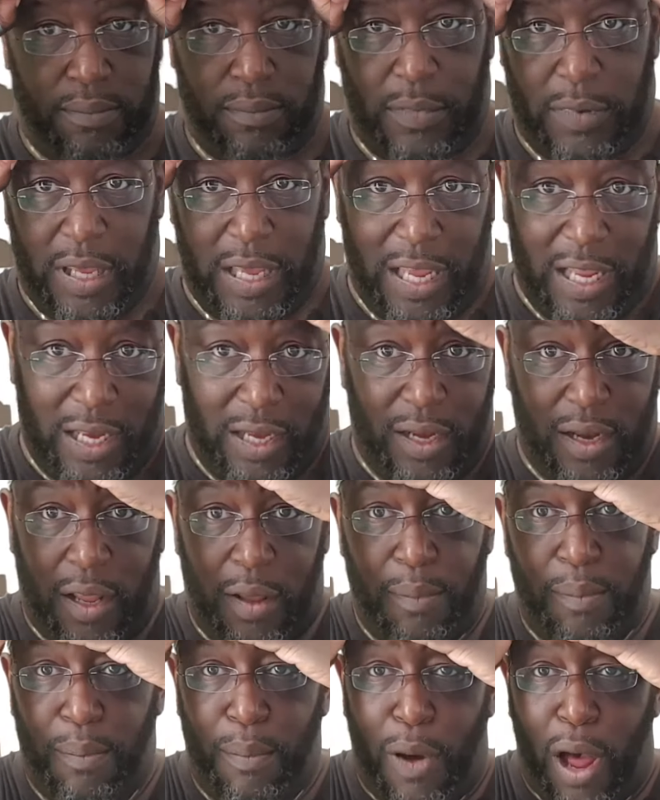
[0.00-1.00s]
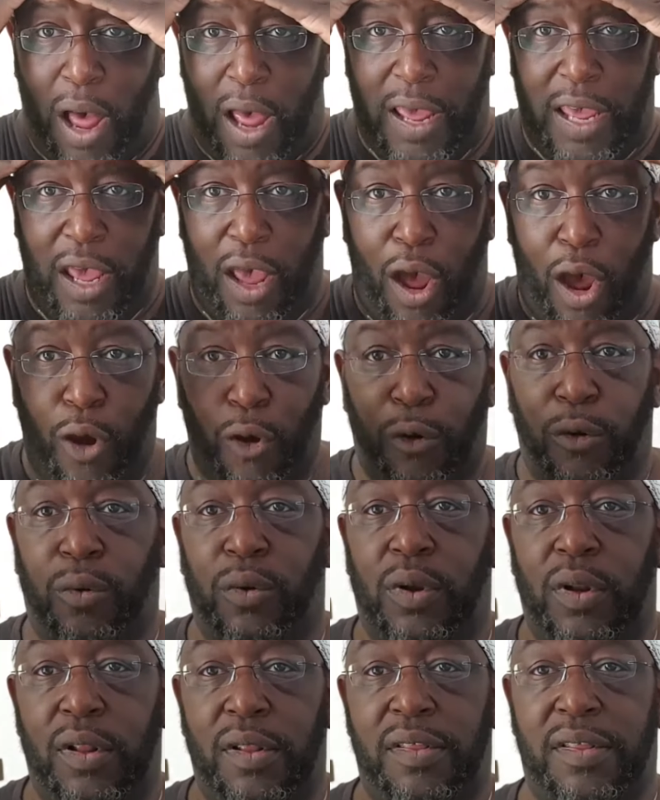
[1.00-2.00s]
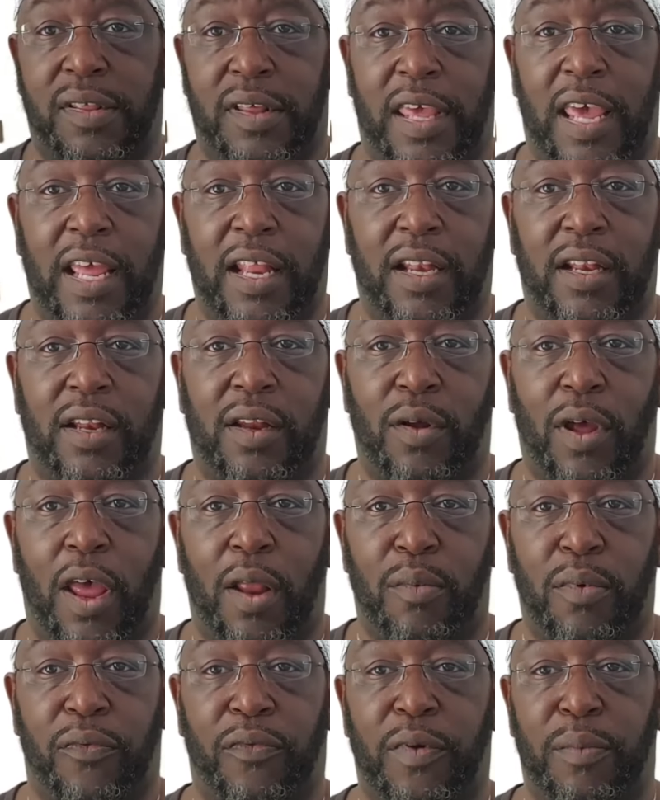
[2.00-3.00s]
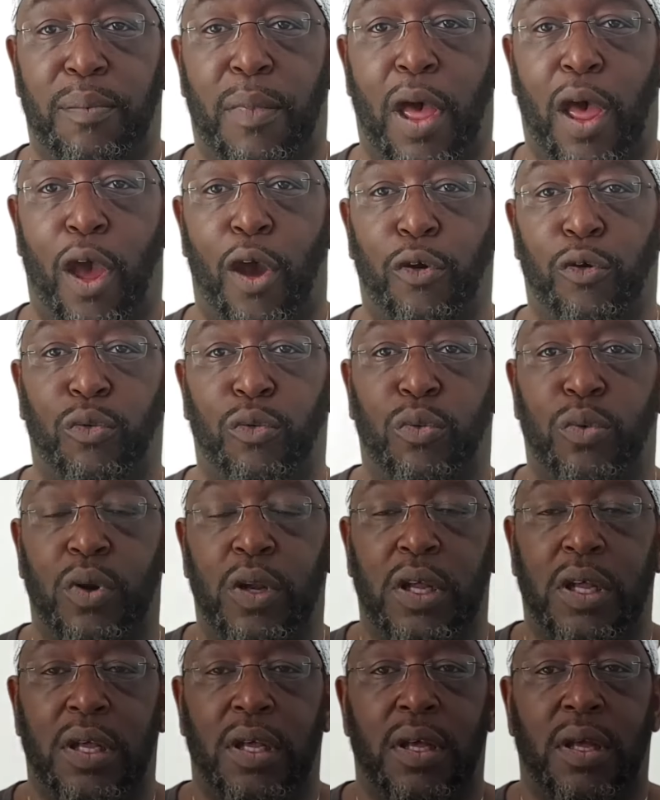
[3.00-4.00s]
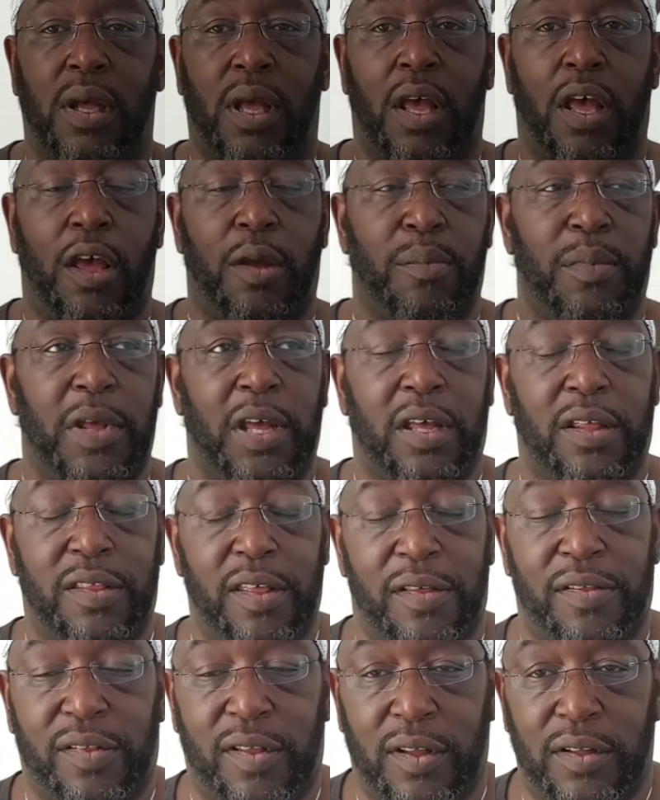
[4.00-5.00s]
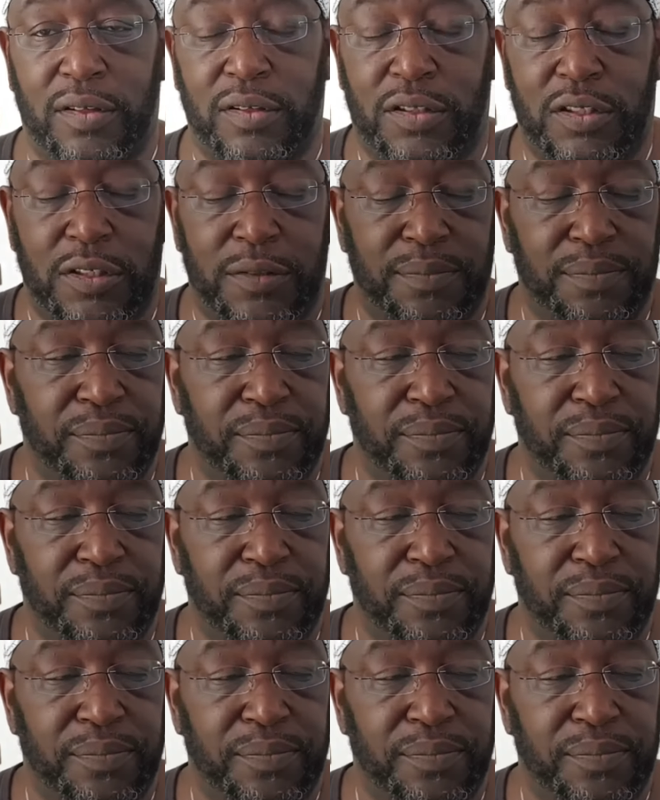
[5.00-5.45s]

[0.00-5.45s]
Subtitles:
in my own skin and within my own existence.